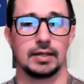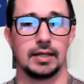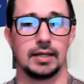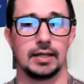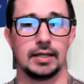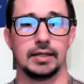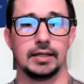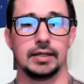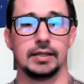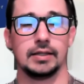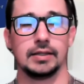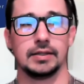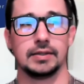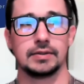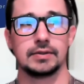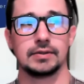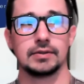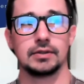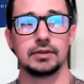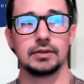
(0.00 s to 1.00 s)
and
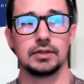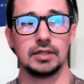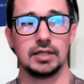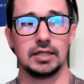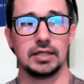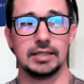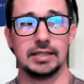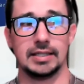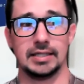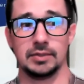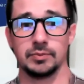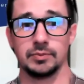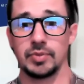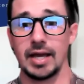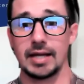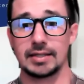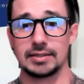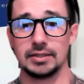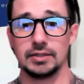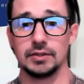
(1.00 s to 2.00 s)
it
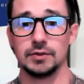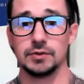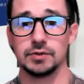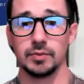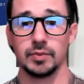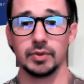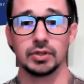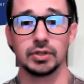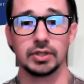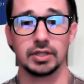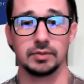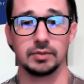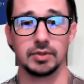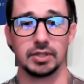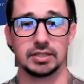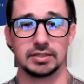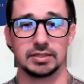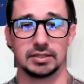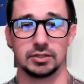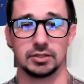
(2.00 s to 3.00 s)
impacted usability
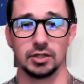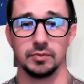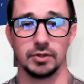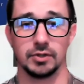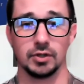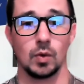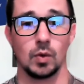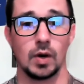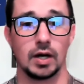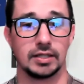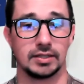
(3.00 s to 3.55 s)
because it took me a while.